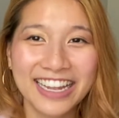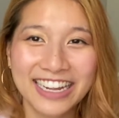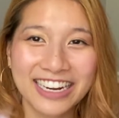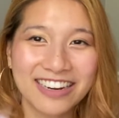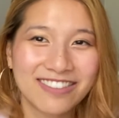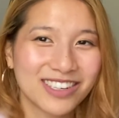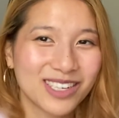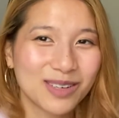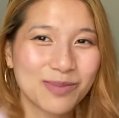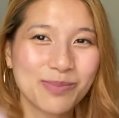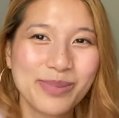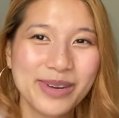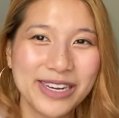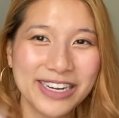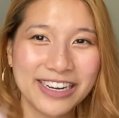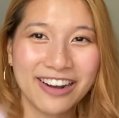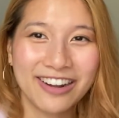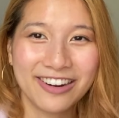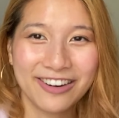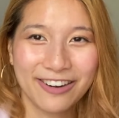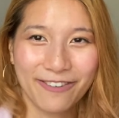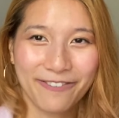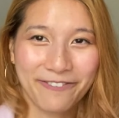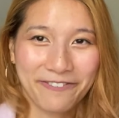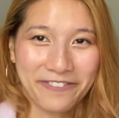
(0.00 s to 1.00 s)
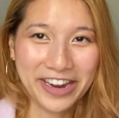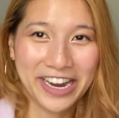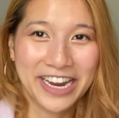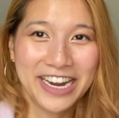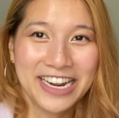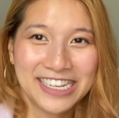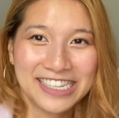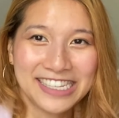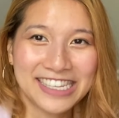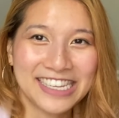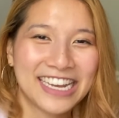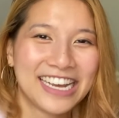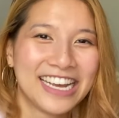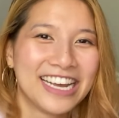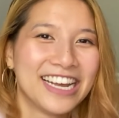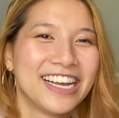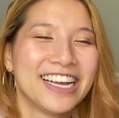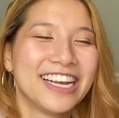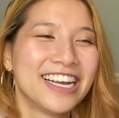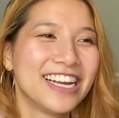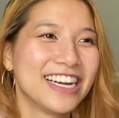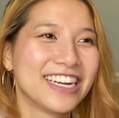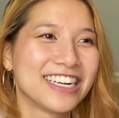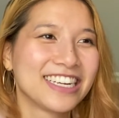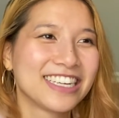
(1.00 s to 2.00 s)
Like, I'm gonna just pee on your face?
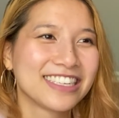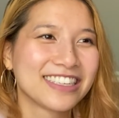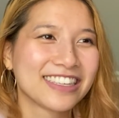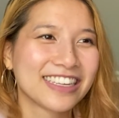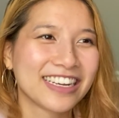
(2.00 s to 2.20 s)
And he's